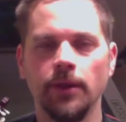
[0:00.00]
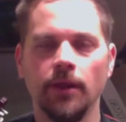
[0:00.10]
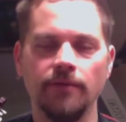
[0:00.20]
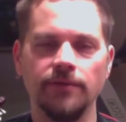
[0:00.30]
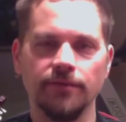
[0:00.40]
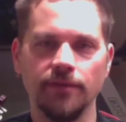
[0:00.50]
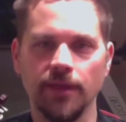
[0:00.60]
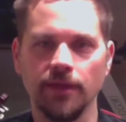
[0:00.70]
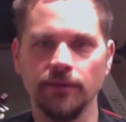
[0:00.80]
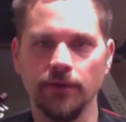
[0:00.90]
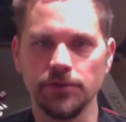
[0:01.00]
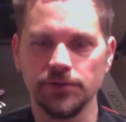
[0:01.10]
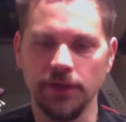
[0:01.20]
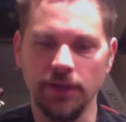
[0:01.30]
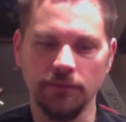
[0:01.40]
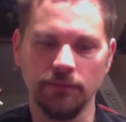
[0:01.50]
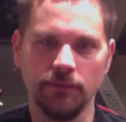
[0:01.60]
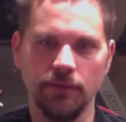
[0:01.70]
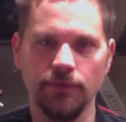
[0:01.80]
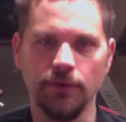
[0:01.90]
will have different things they're interested in.
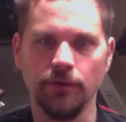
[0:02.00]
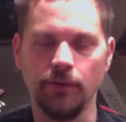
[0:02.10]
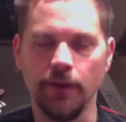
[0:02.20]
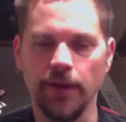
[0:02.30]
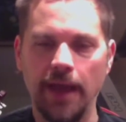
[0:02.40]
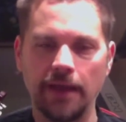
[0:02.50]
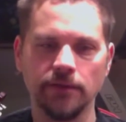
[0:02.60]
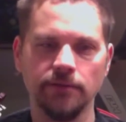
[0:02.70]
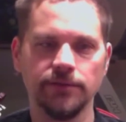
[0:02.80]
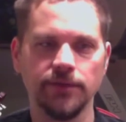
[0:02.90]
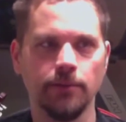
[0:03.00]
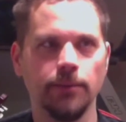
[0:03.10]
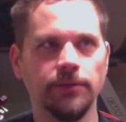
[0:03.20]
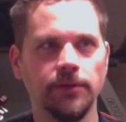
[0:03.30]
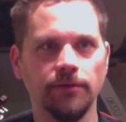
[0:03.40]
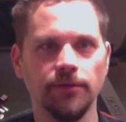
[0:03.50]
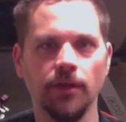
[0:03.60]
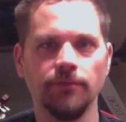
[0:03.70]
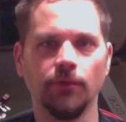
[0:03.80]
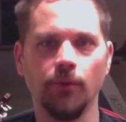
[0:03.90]
If you're already active, it's not a big deal if you
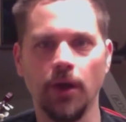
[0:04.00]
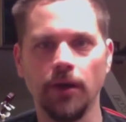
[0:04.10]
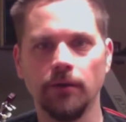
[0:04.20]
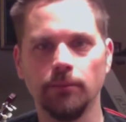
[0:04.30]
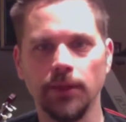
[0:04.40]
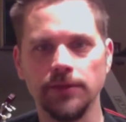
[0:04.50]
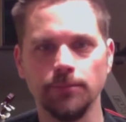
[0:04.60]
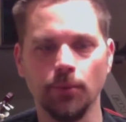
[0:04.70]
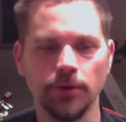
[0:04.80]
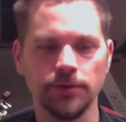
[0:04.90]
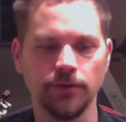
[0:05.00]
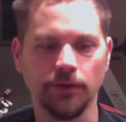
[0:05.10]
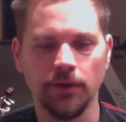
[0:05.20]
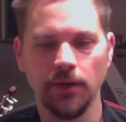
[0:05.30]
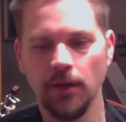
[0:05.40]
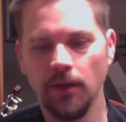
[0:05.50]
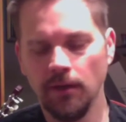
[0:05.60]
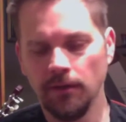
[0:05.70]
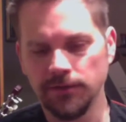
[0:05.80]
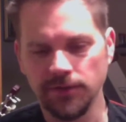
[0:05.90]
love to run or play sports, or
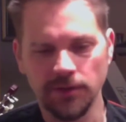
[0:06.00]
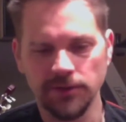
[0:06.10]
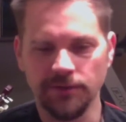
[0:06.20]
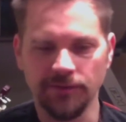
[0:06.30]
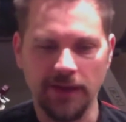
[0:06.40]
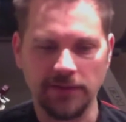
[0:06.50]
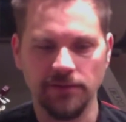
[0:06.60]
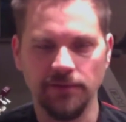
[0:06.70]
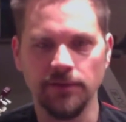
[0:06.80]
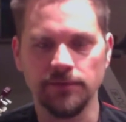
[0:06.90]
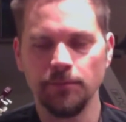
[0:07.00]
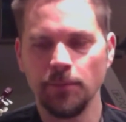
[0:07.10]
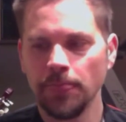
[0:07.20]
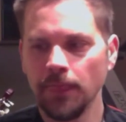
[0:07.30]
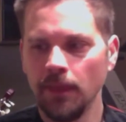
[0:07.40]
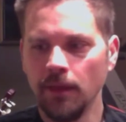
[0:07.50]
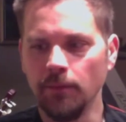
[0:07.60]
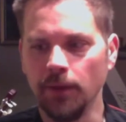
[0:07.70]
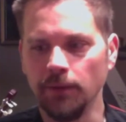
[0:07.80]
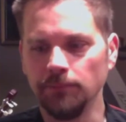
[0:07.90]
there's all these different activities.
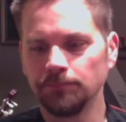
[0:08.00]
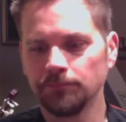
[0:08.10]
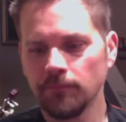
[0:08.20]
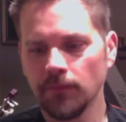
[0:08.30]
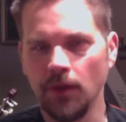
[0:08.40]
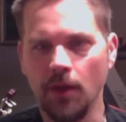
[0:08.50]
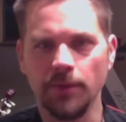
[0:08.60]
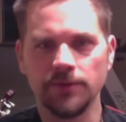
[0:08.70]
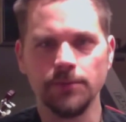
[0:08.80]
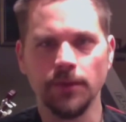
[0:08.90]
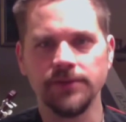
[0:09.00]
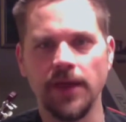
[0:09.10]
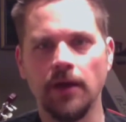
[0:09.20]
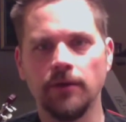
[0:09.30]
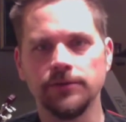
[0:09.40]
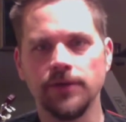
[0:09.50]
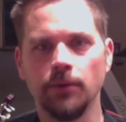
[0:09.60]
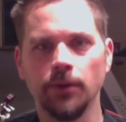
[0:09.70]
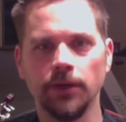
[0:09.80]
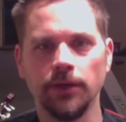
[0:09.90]
But, I'm in a small town. There's not
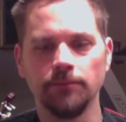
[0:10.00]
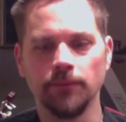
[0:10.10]
really